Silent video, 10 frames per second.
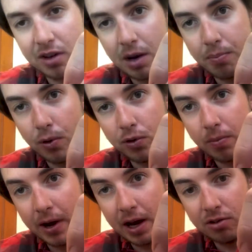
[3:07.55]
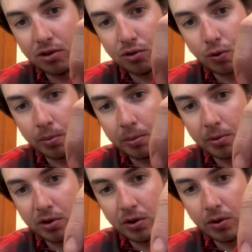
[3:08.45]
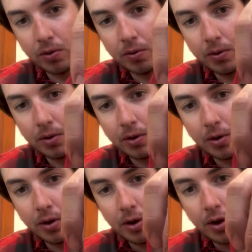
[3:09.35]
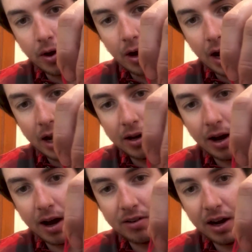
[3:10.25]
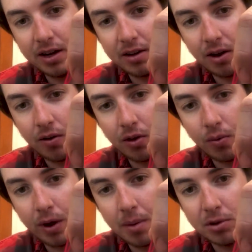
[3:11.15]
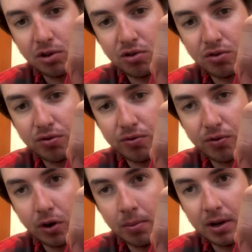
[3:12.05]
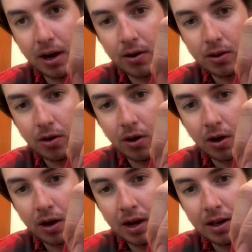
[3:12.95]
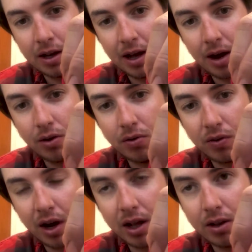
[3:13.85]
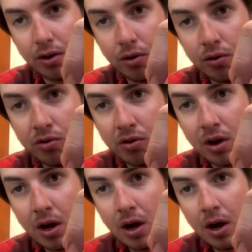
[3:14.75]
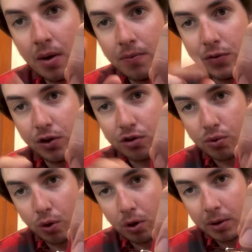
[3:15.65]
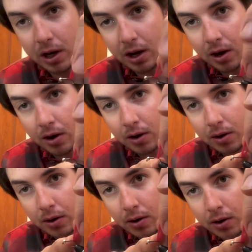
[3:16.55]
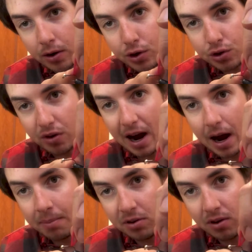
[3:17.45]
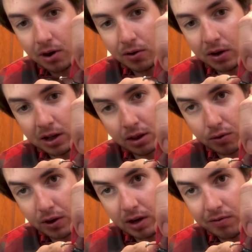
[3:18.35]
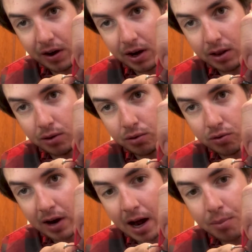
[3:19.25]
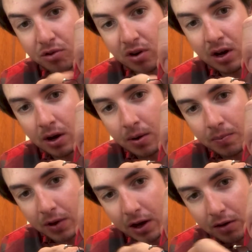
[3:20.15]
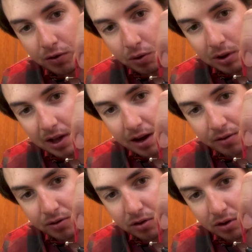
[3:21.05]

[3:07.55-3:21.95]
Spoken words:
take both of my ends of the squirmy material and not tighten it down all the way, but just firm it down on the hook. And then now you've got your squirmy here, trapped underneath 3 very loose wraps. And if you lift